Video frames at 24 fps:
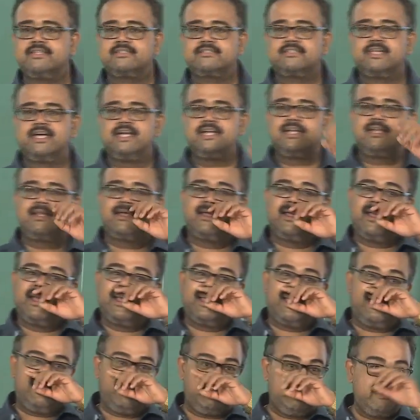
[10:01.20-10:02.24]
is that
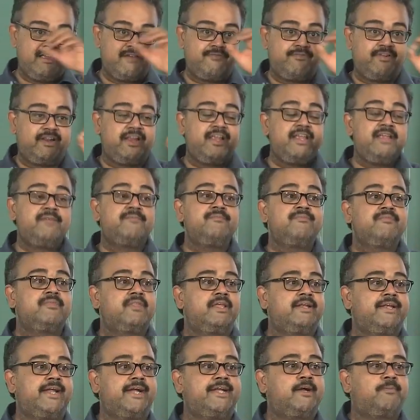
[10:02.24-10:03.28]
every
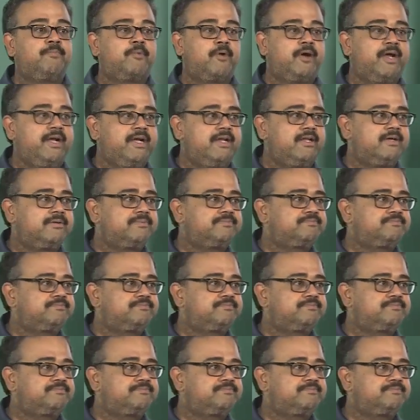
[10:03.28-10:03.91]
data point